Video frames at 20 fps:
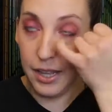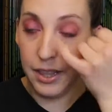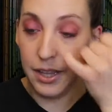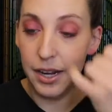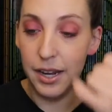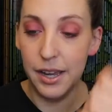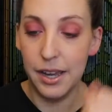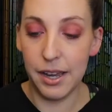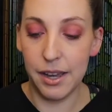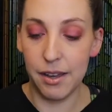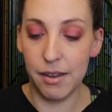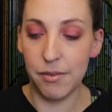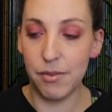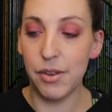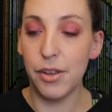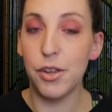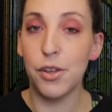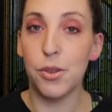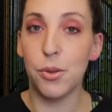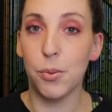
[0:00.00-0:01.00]
And then I
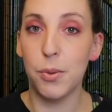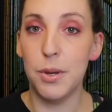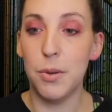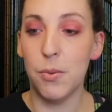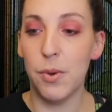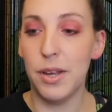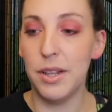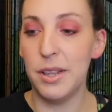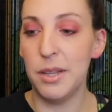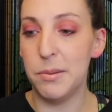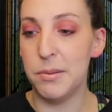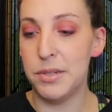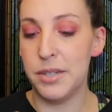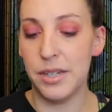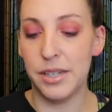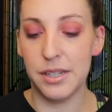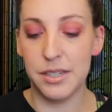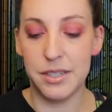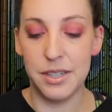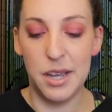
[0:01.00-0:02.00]
have 3 red
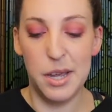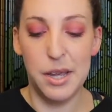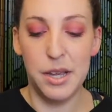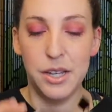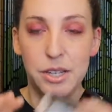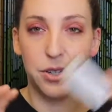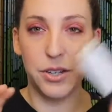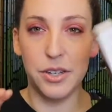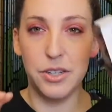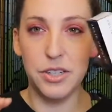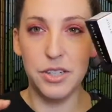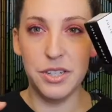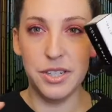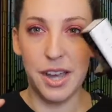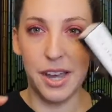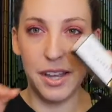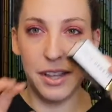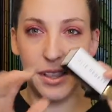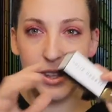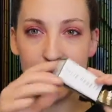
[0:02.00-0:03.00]
lipsticks. So I just
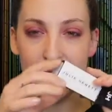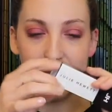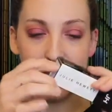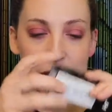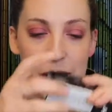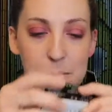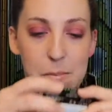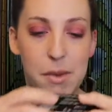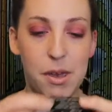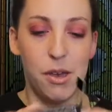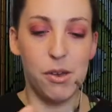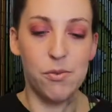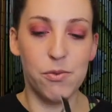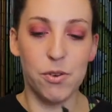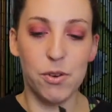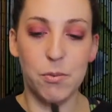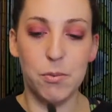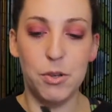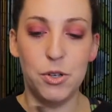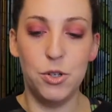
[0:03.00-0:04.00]
got this in the mail
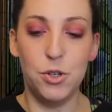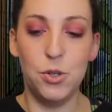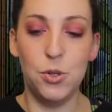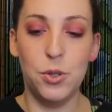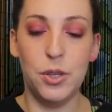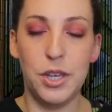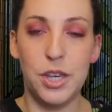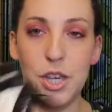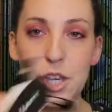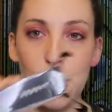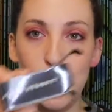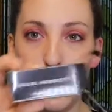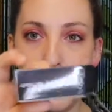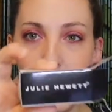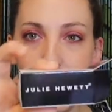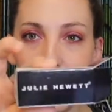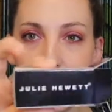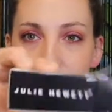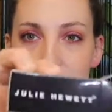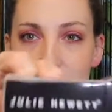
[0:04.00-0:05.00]
from Julie
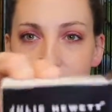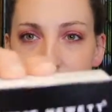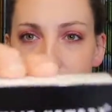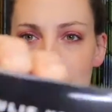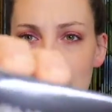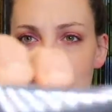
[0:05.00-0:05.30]
Hewitt.